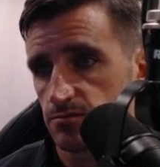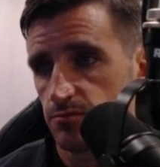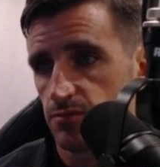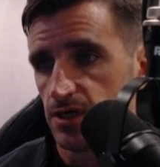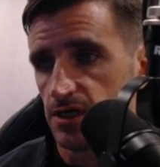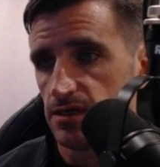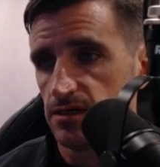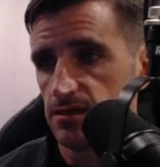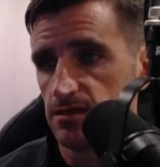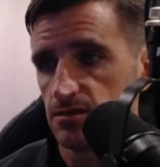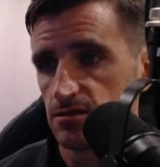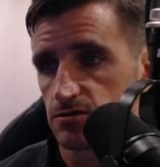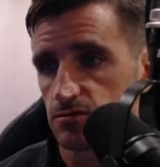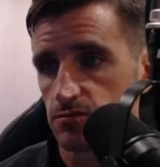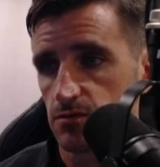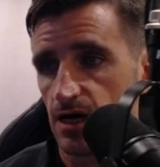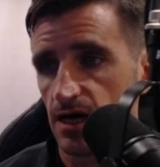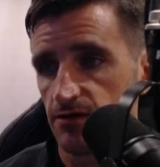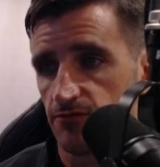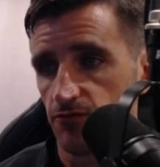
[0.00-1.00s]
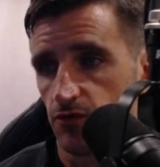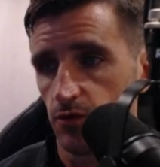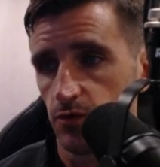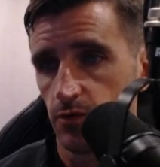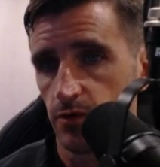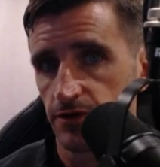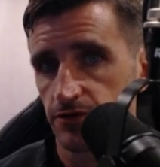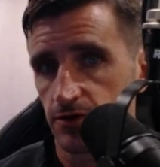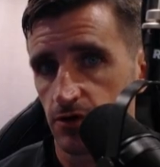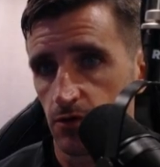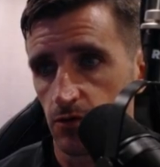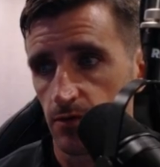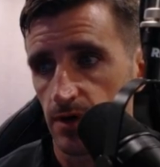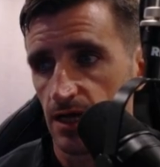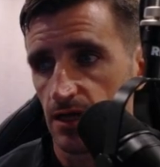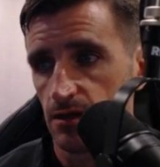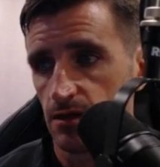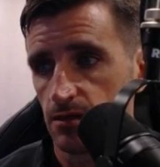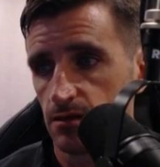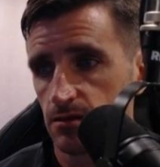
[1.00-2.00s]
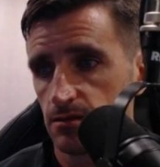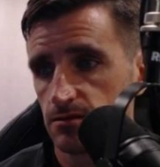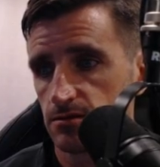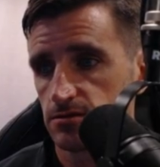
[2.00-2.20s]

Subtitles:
but he is rivaled with Corell.